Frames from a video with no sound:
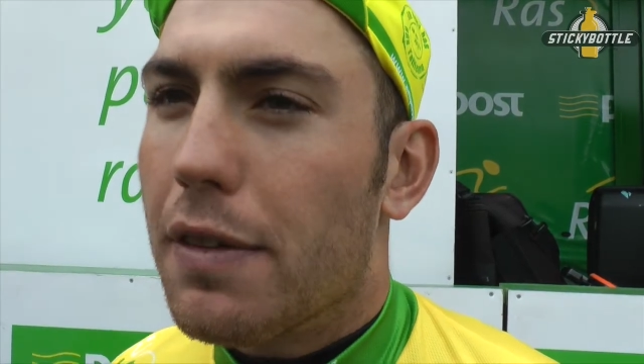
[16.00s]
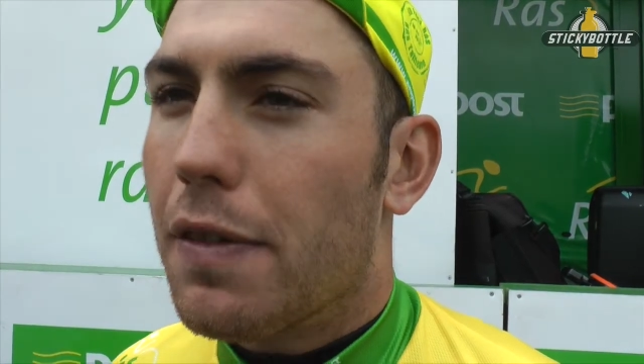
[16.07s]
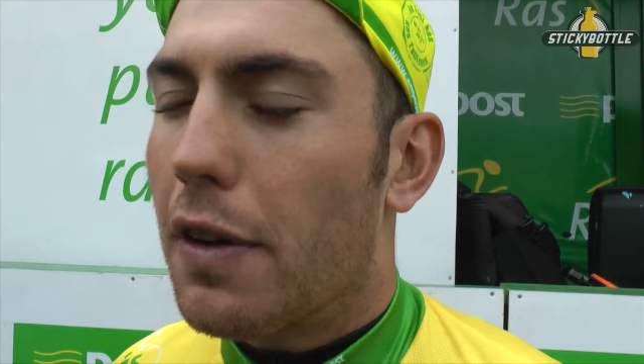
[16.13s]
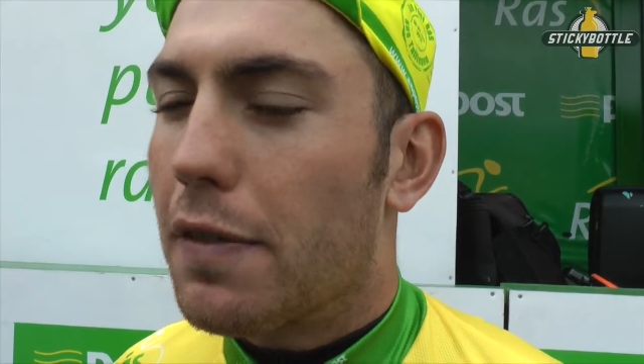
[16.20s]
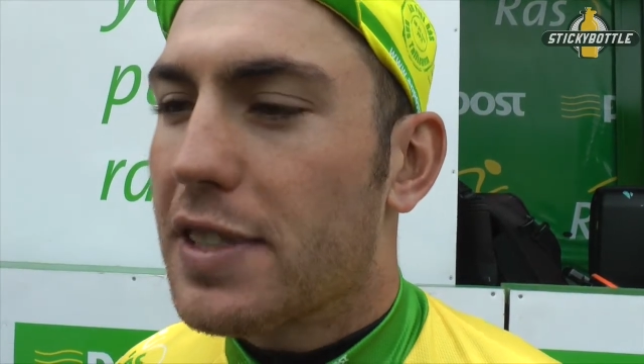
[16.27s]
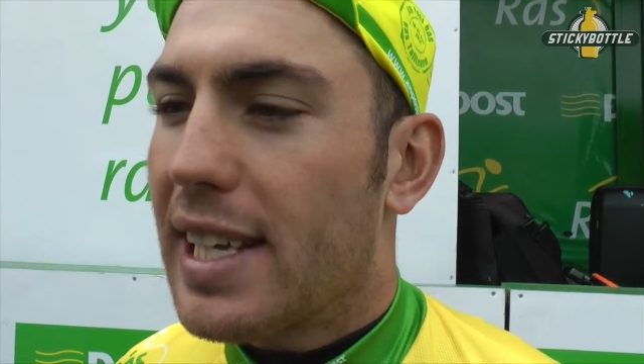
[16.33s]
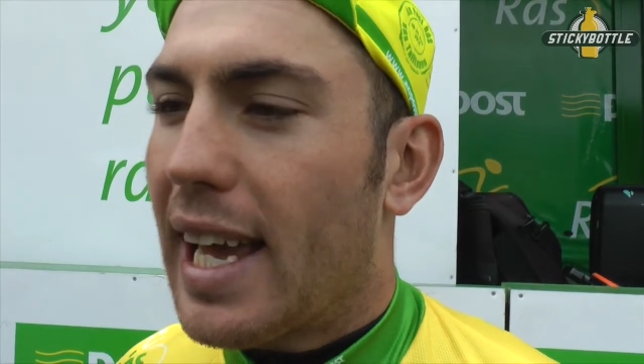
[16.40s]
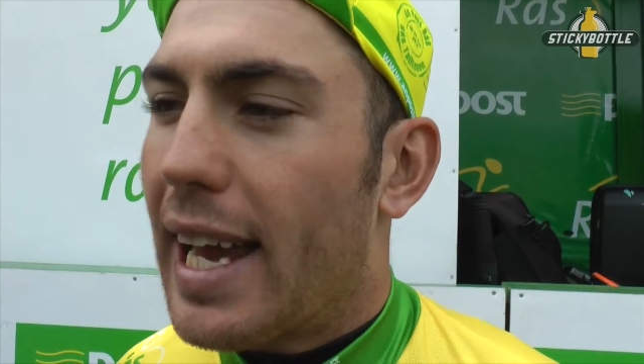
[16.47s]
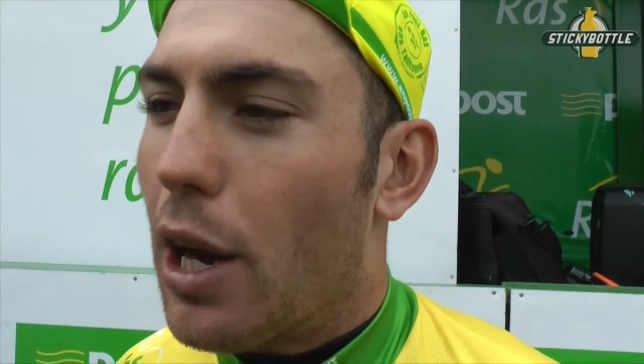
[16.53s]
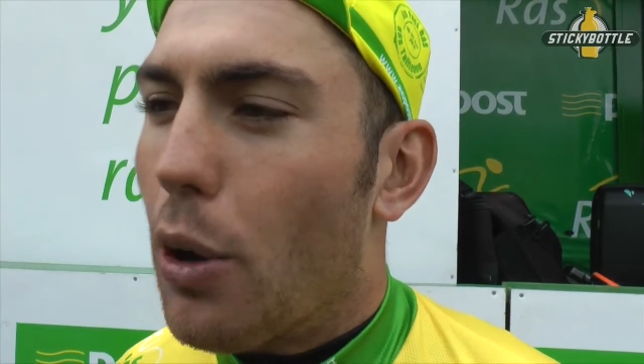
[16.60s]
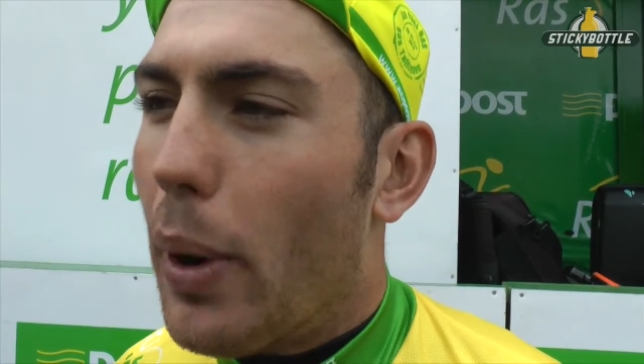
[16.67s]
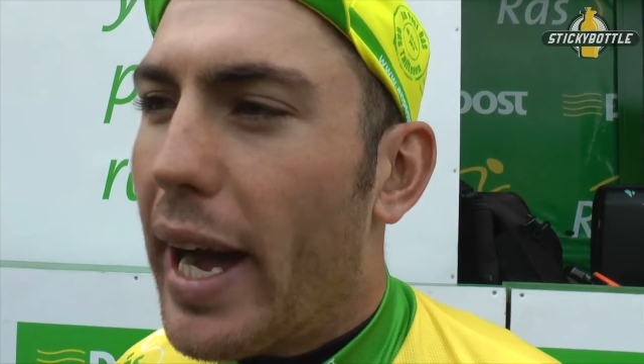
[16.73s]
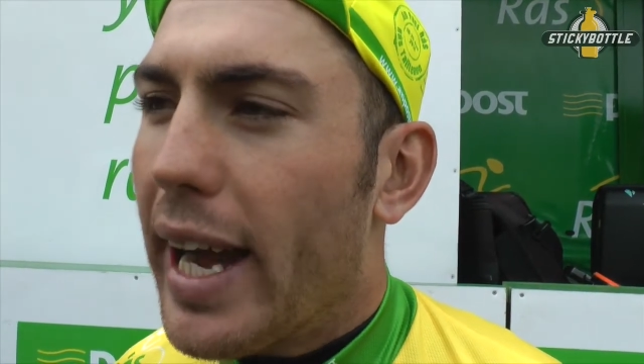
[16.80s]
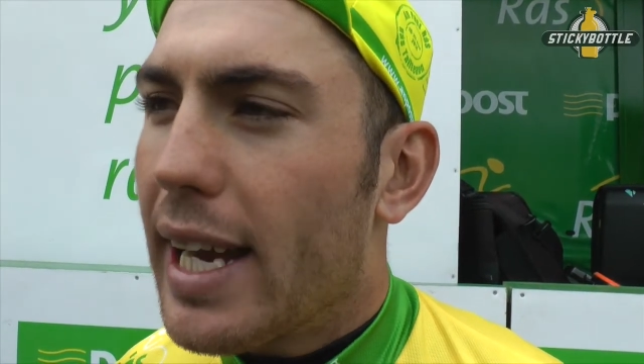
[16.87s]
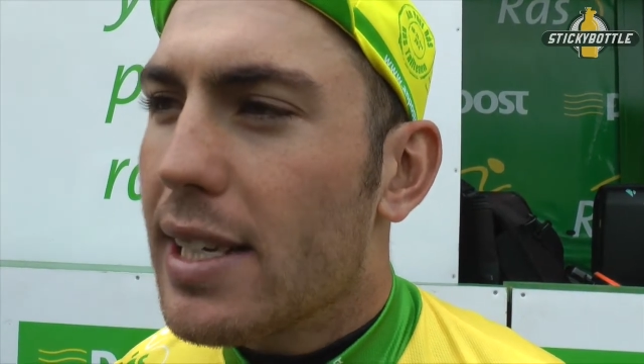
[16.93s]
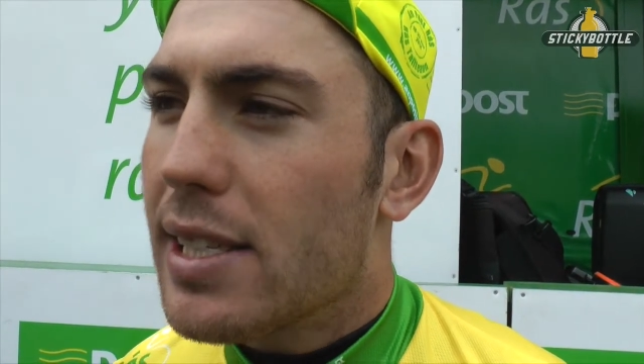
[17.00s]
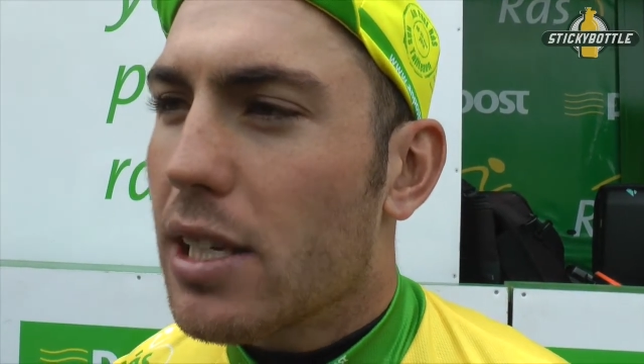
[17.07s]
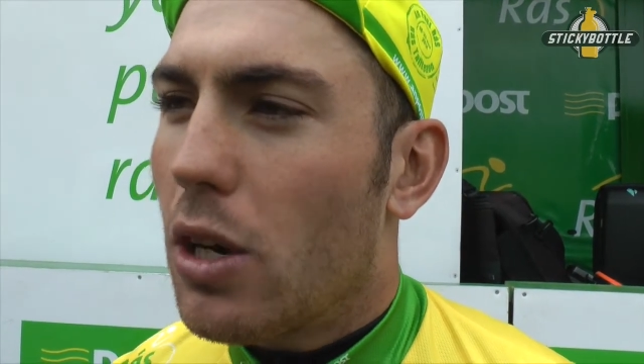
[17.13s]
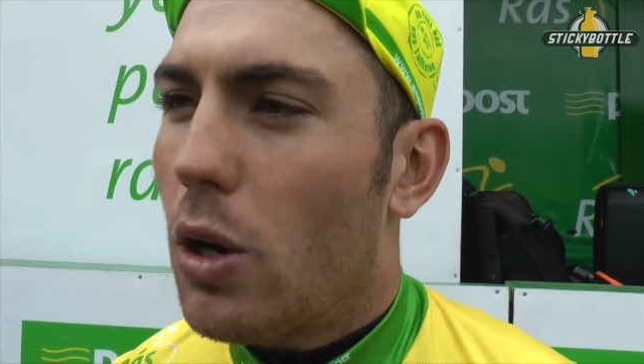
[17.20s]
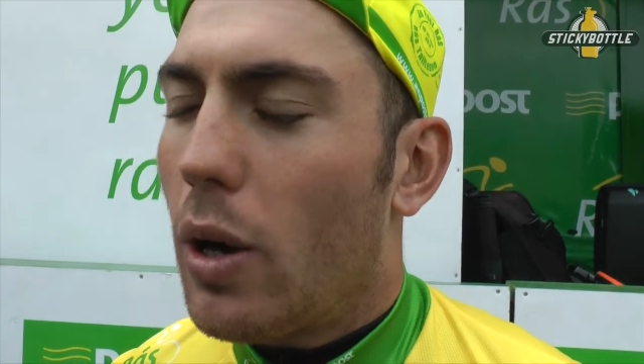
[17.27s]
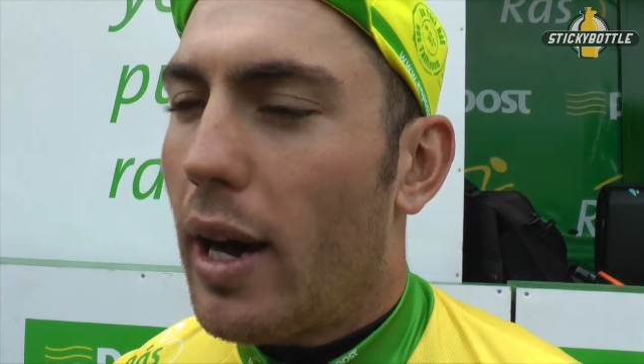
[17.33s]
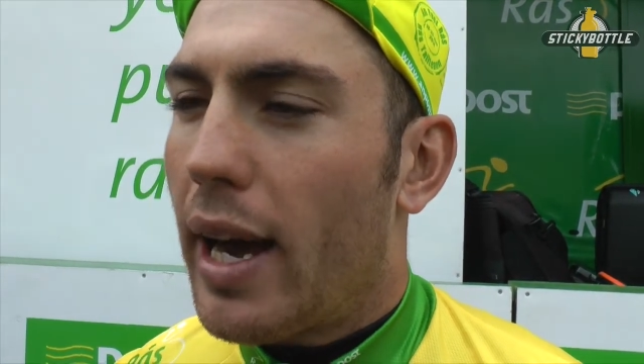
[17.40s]
of staying away,
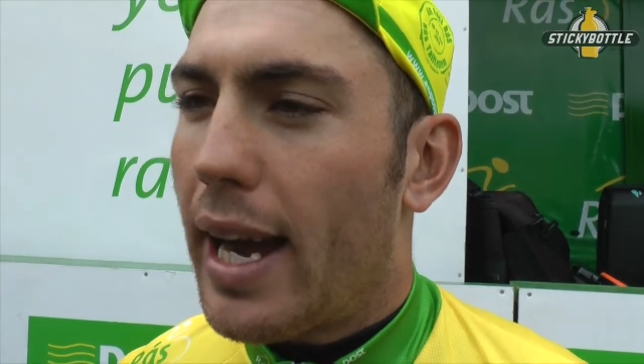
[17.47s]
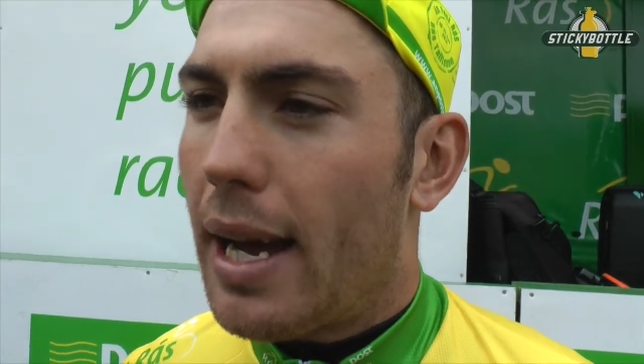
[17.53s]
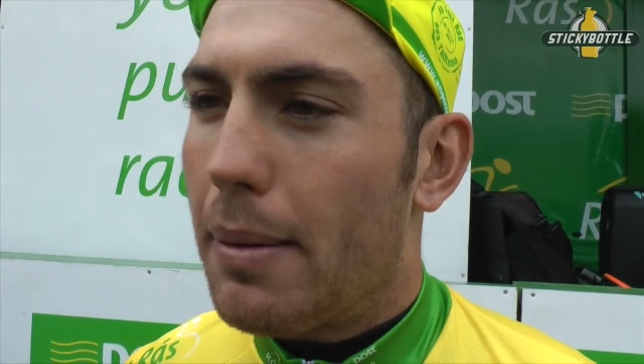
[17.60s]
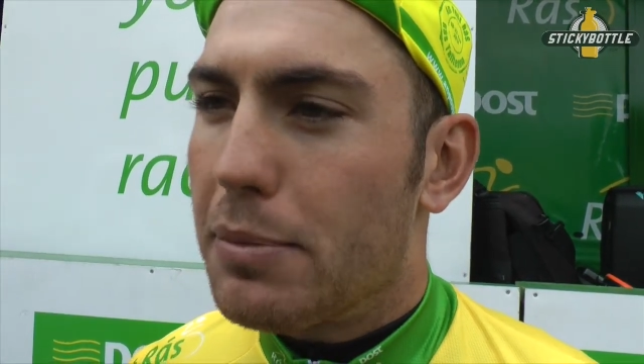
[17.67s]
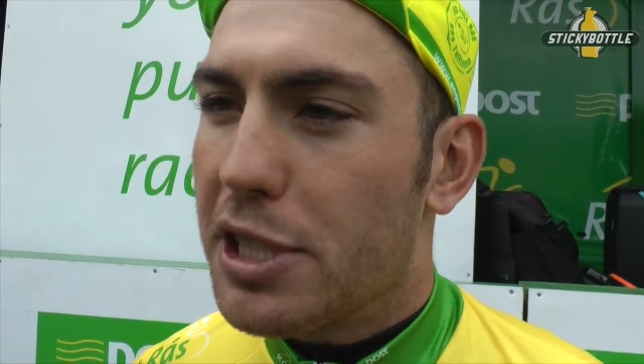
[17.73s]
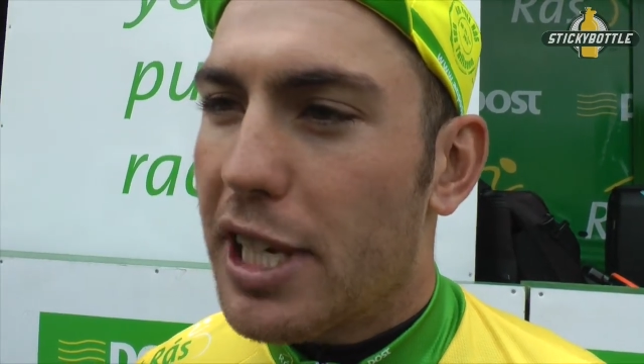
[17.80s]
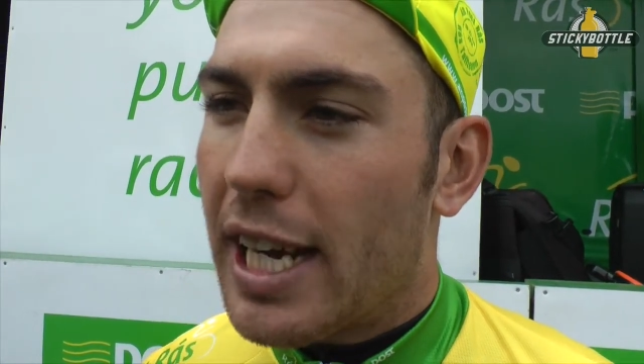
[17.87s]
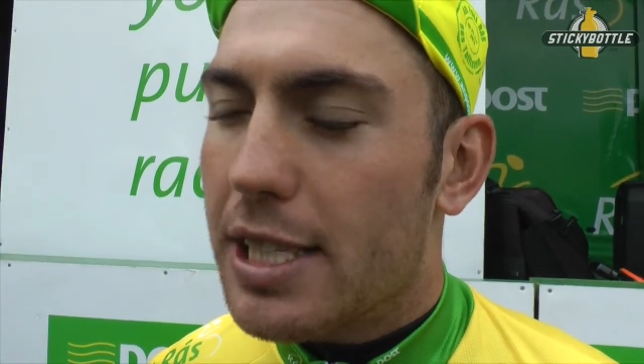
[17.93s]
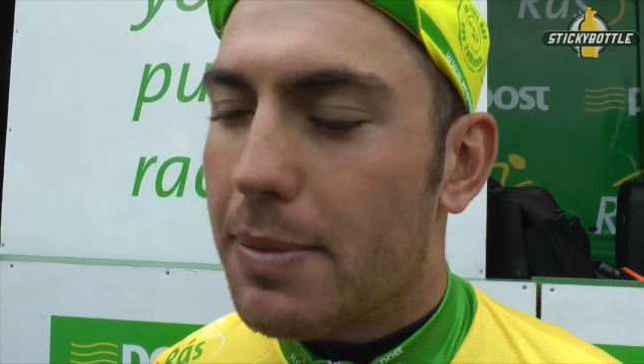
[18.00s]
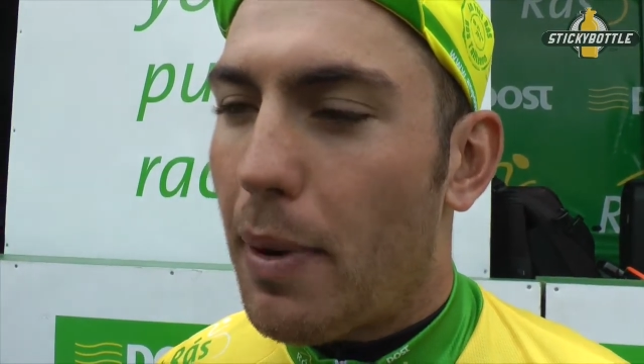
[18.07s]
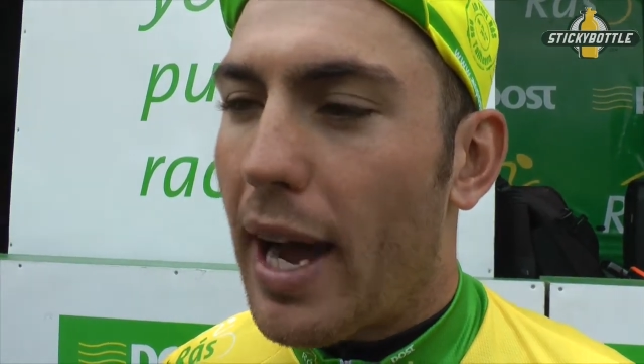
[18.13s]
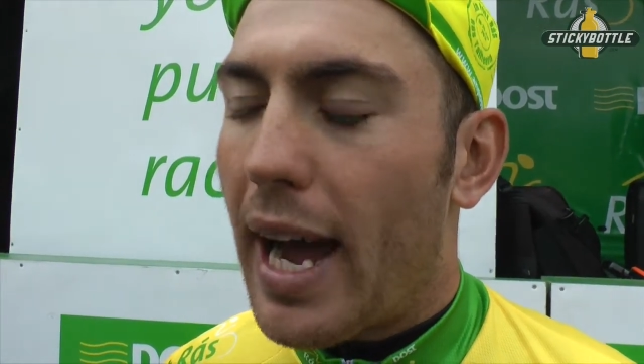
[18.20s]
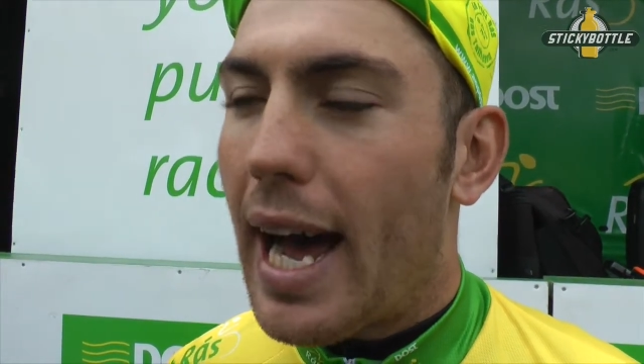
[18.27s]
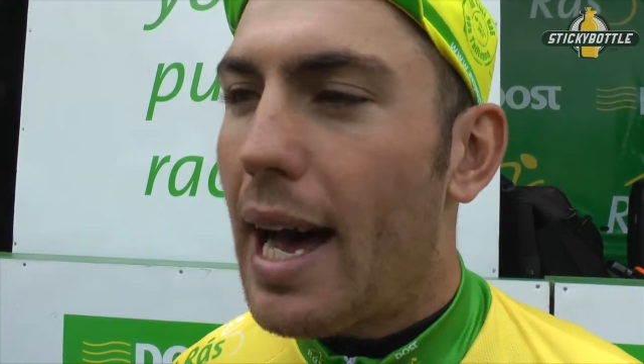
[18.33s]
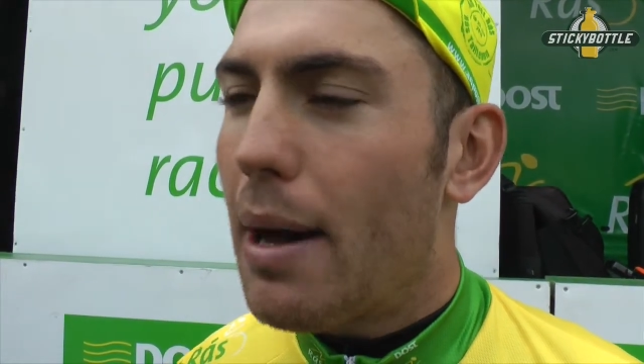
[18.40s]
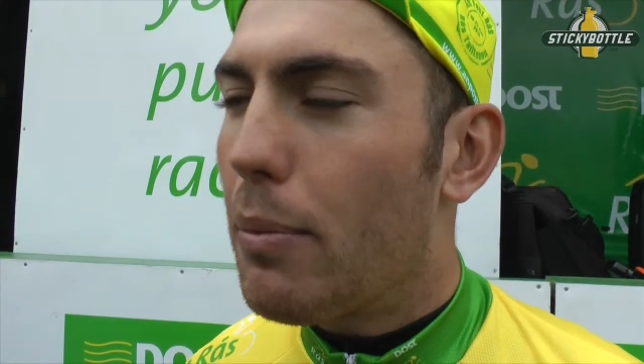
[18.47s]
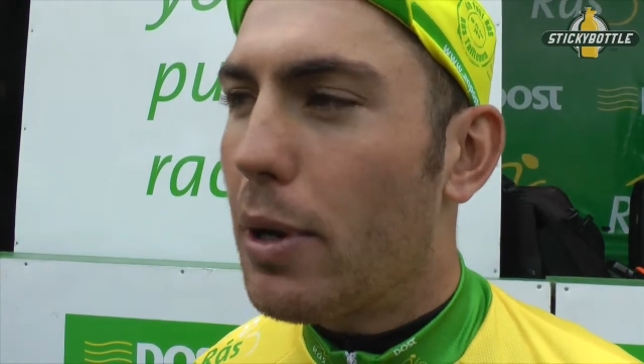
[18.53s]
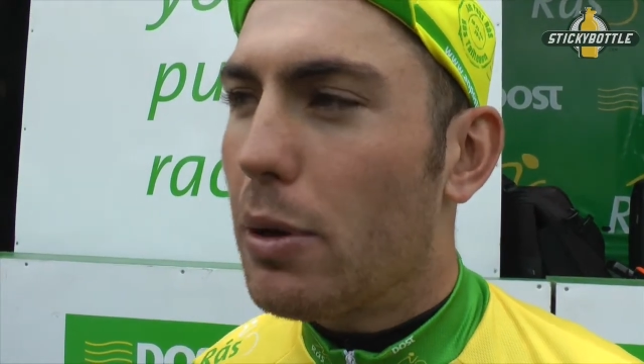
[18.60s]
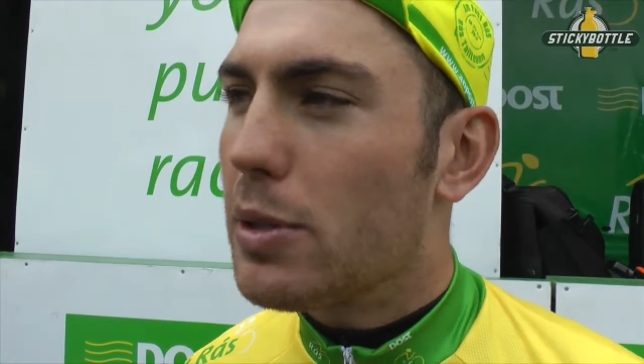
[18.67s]
so I chanced my arm.